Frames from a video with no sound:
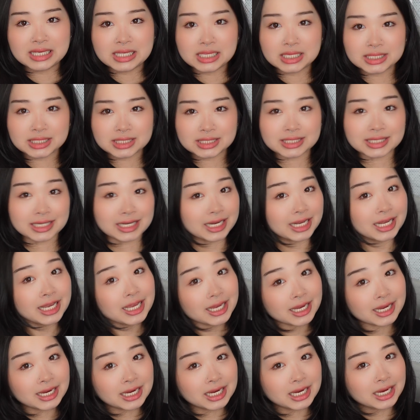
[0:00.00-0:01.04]

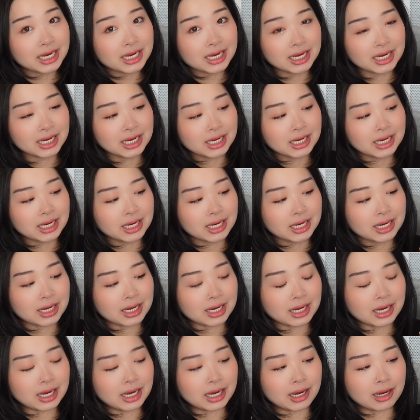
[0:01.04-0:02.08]
sitting,
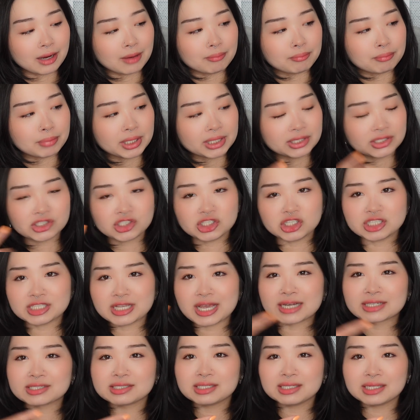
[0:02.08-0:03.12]
but she's
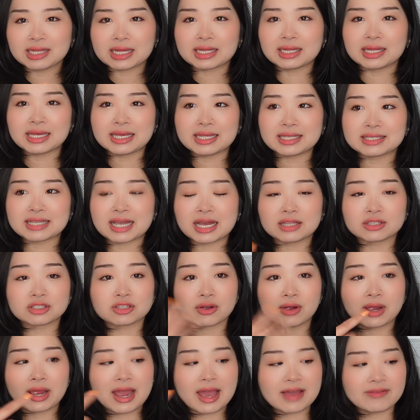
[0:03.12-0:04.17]
actually like laying down, so
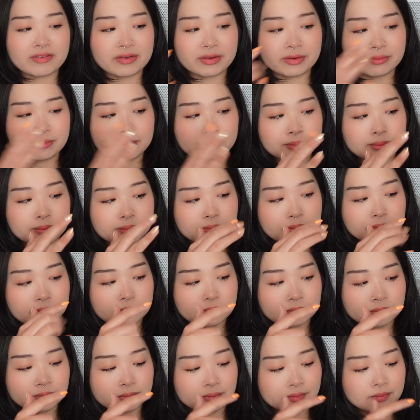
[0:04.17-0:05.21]
I have it
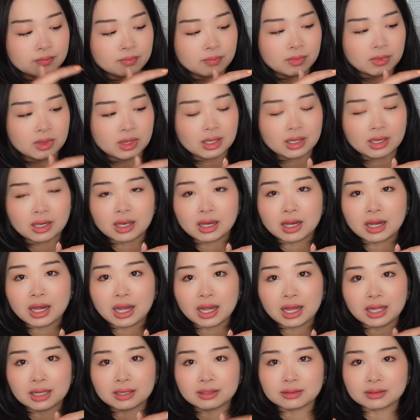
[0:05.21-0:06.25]

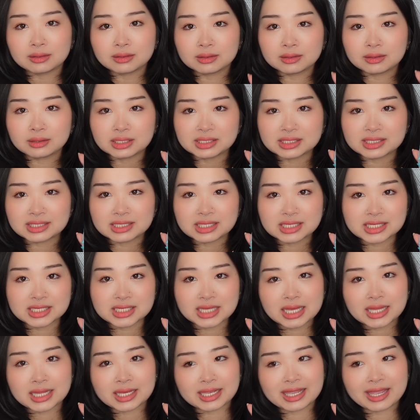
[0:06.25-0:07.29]
on, this is the
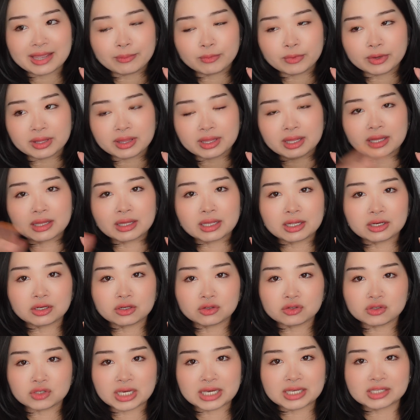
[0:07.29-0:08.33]
stand I came with, and then
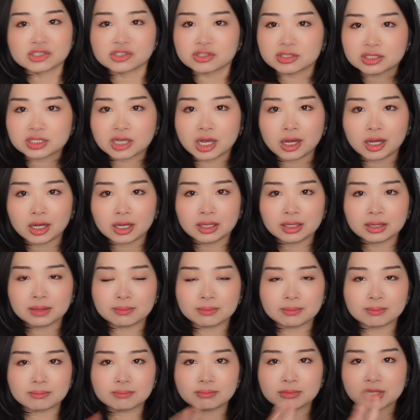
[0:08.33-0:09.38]
you guys saw
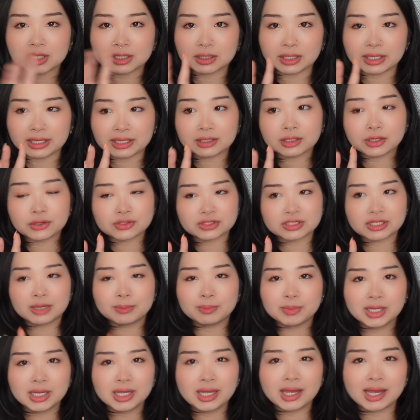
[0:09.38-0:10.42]
in the like
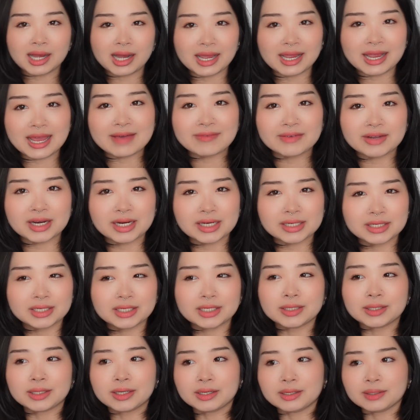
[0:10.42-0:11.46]
close-up, I have it
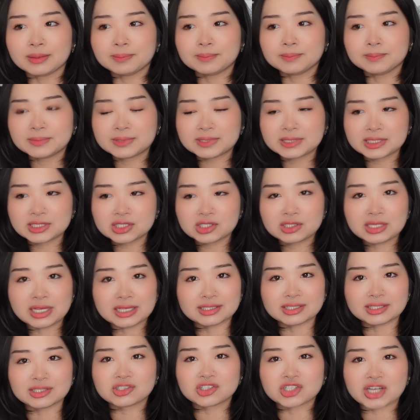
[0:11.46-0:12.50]
on
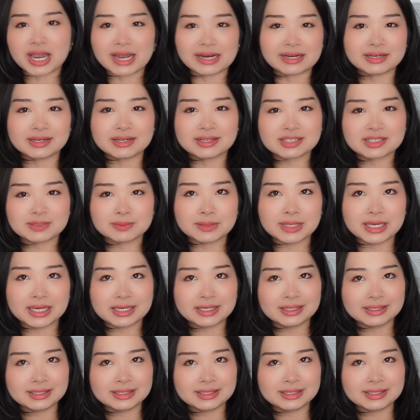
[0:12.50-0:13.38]
it's a China display